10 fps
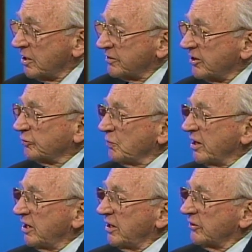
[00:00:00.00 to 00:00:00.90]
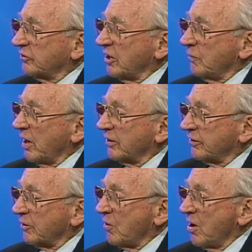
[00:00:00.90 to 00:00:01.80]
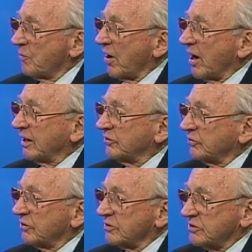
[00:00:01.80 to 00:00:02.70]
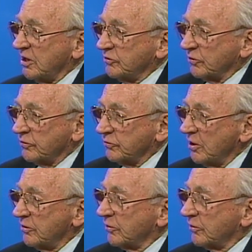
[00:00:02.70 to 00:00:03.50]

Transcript: This money has come out of the pockets of the teachers,